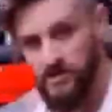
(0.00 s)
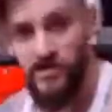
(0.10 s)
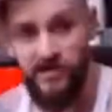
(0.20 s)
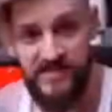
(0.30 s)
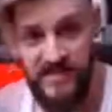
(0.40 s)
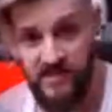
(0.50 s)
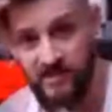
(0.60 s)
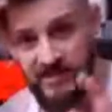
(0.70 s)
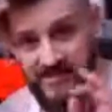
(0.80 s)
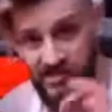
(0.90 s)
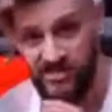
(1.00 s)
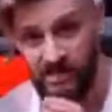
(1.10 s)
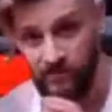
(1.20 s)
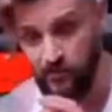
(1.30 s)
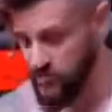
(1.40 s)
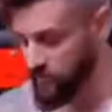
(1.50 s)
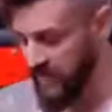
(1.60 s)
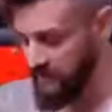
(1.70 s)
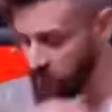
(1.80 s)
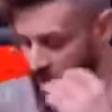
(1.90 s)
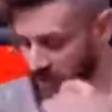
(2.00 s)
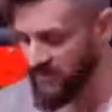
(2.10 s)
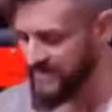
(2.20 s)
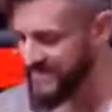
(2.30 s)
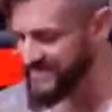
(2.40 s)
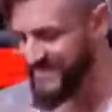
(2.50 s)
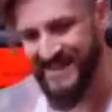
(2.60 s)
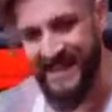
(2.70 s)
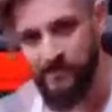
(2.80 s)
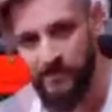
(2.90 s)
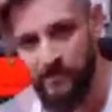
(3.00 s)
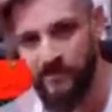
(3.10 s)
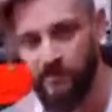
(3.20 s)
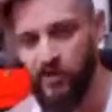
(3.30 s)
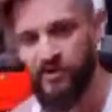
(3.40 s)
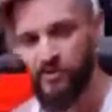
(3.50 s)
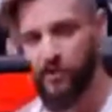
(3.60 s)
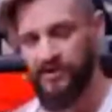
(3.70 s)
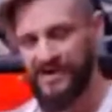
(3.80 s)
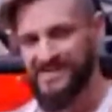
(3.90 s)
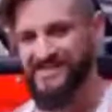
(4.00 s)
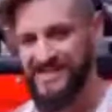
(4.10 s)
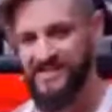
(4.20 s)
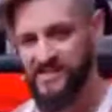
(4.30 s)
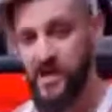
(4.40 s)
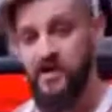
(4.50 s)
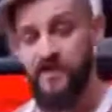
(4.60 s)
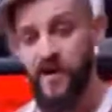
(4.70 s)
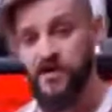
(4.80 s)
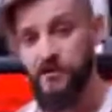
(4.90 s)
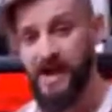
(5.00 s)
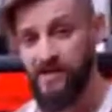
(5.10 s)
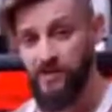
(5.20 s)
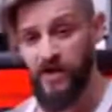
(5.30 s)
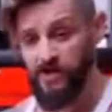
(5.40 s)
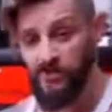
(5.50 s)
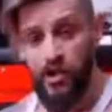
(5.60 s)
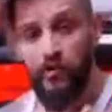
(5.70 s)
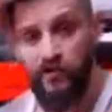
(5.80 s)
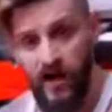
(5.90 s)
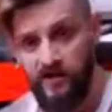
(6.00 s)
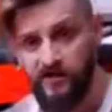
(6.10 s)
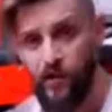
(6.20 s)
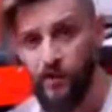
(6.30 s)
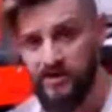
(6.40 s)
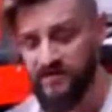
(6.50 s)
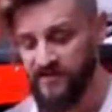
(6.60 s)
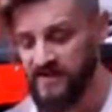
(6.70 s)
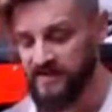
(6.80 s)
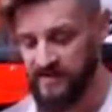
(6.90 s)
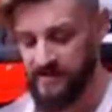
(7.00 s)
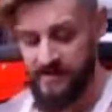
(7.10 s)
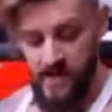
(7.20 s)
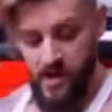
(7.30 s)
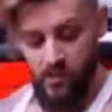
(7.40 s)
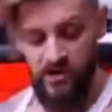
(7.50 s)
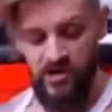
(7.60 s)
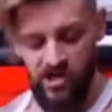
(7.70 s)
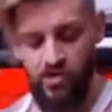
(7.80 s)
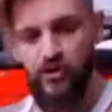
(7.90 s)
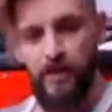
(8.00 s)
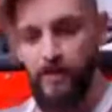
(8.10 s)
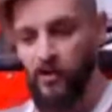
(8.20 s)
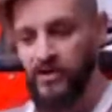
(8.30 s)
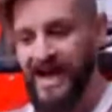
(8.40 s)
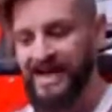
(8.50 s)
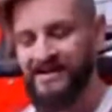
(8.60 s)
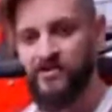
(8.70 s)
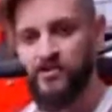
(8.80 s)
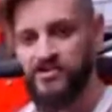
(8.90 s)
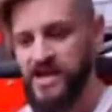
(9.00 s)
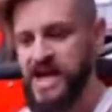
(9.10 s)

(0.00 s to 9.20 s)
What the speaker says: So for setup on this, the same rules apply. We want our knees in line with the pivot point. We want that seat further back rather than too far forward, if anything. We're going to grip on the handles.